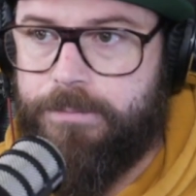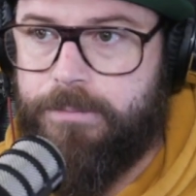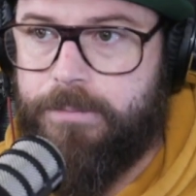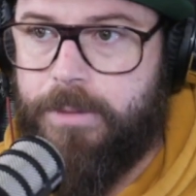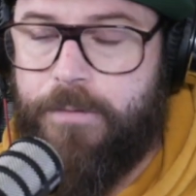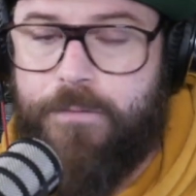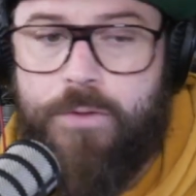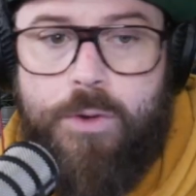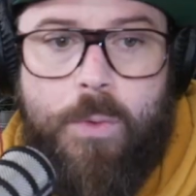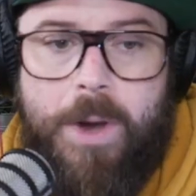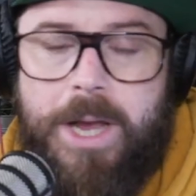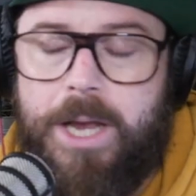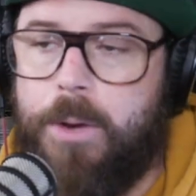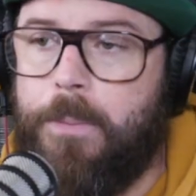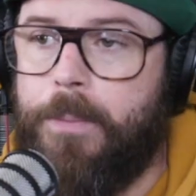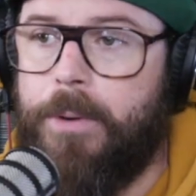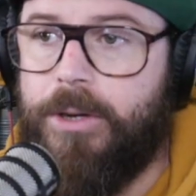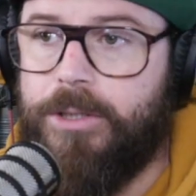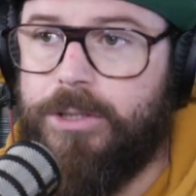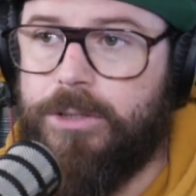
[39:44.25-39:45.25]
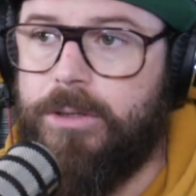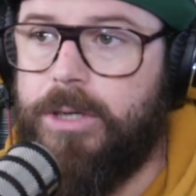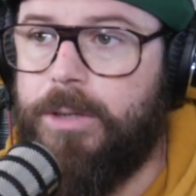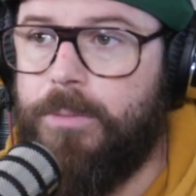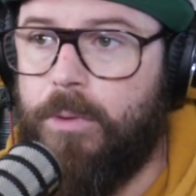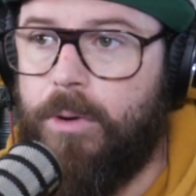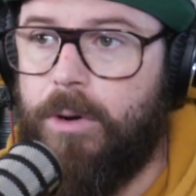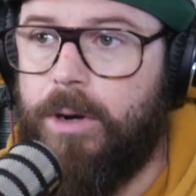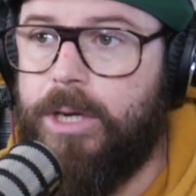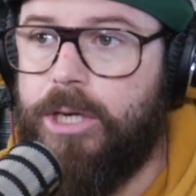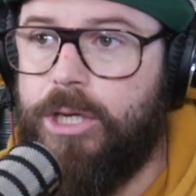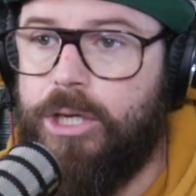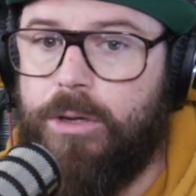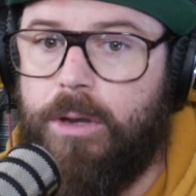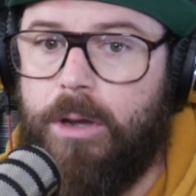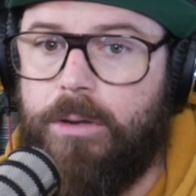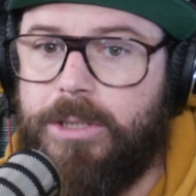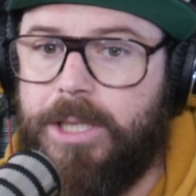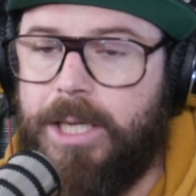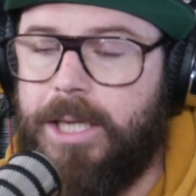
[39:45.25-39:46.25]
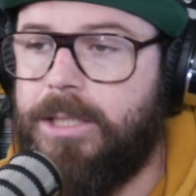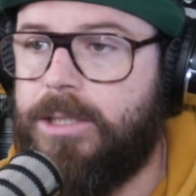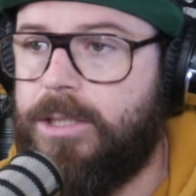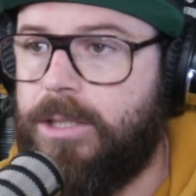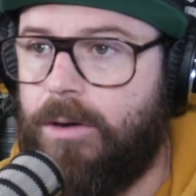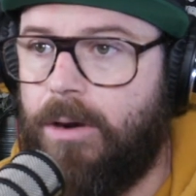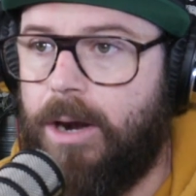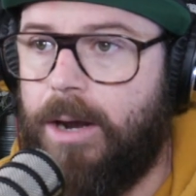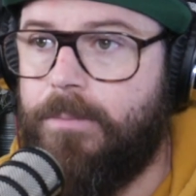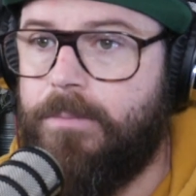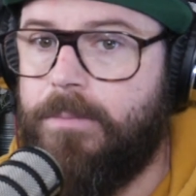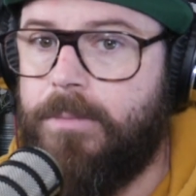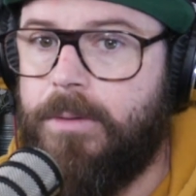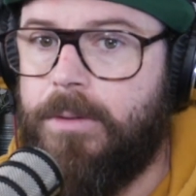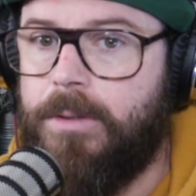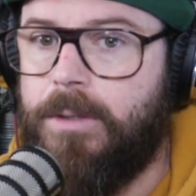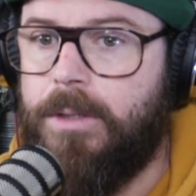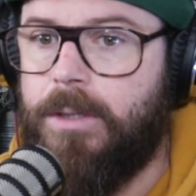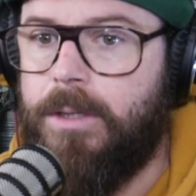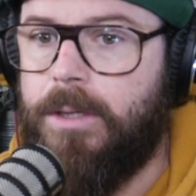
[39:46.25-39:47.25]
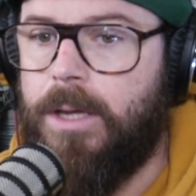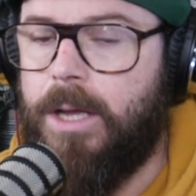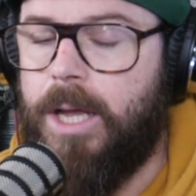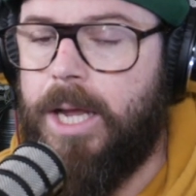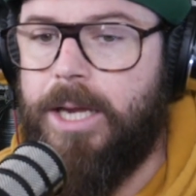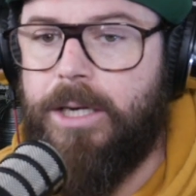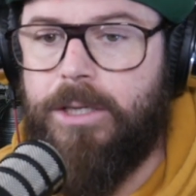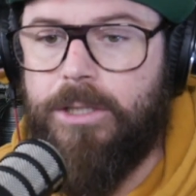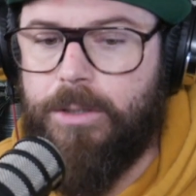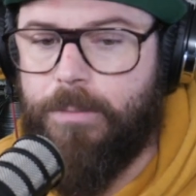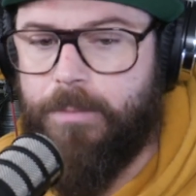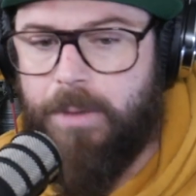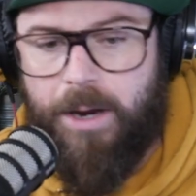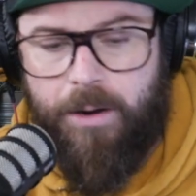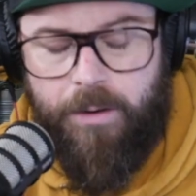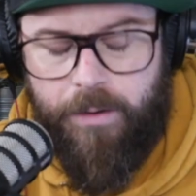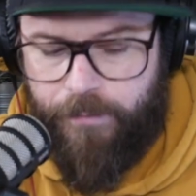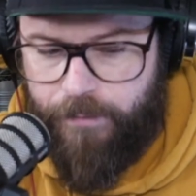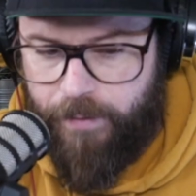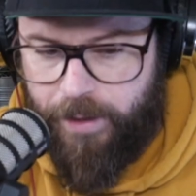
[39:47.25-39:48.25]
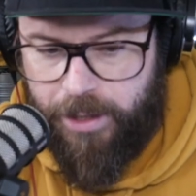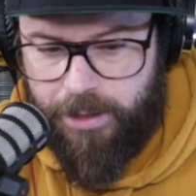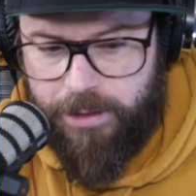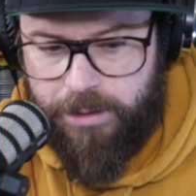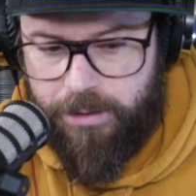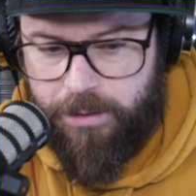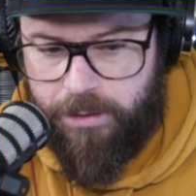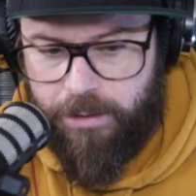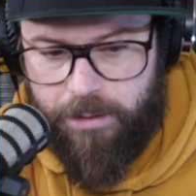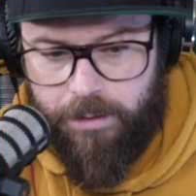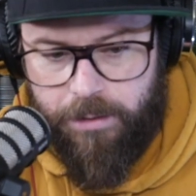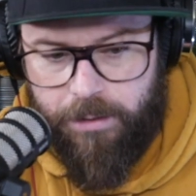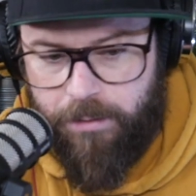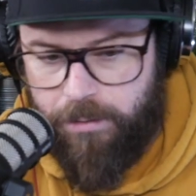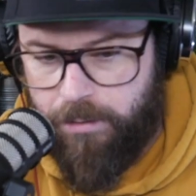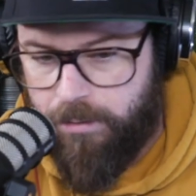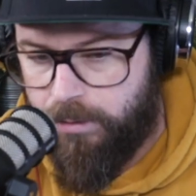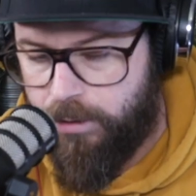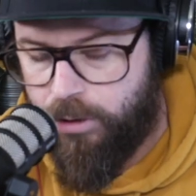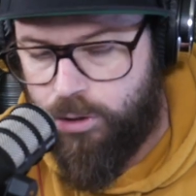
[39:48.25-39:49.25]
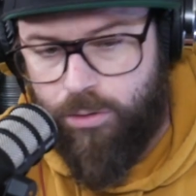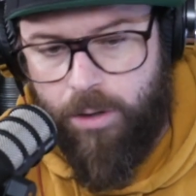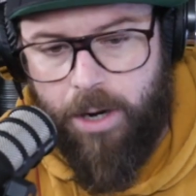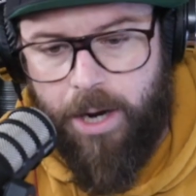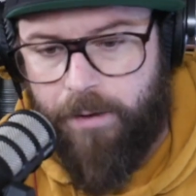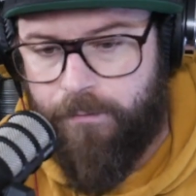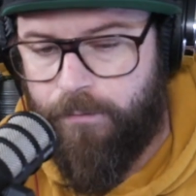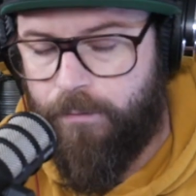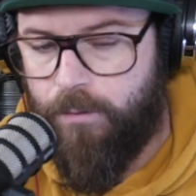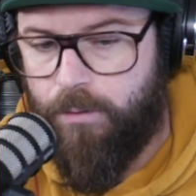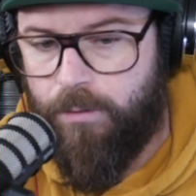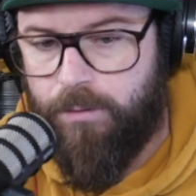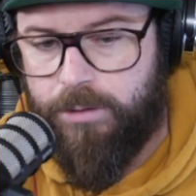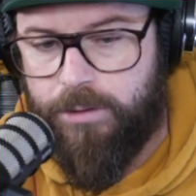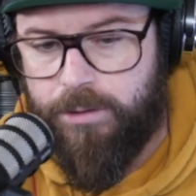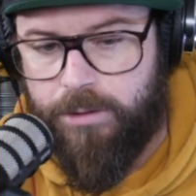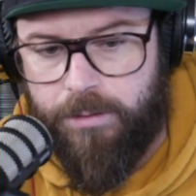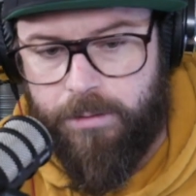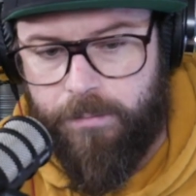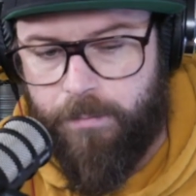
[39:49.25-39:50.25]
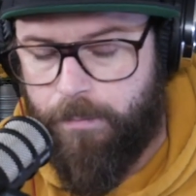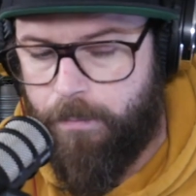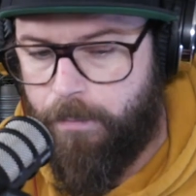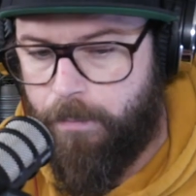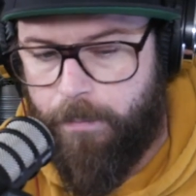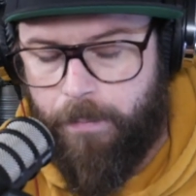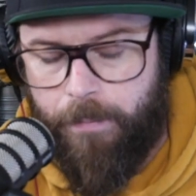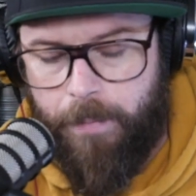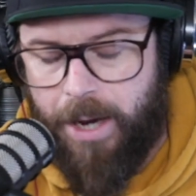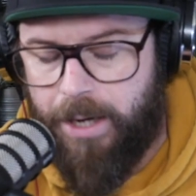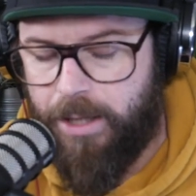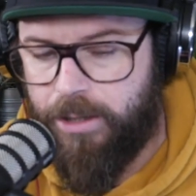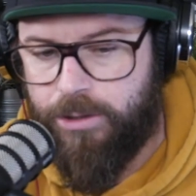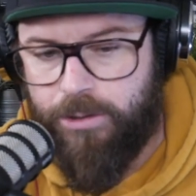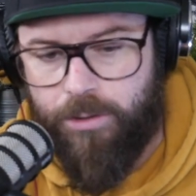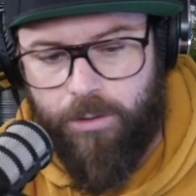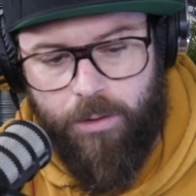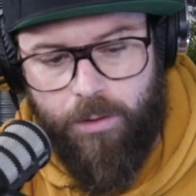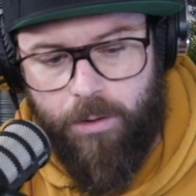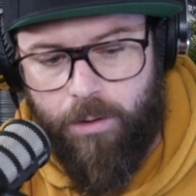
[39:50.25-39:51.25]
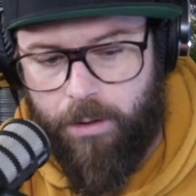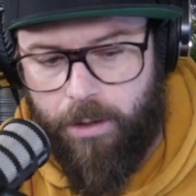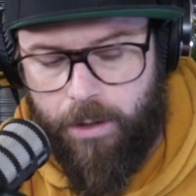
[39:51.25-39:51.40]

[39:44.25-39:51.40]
If you wake up on a Sunday morning and you go to Instagram, it doesn't matter if it's Strikeforce, Bellator.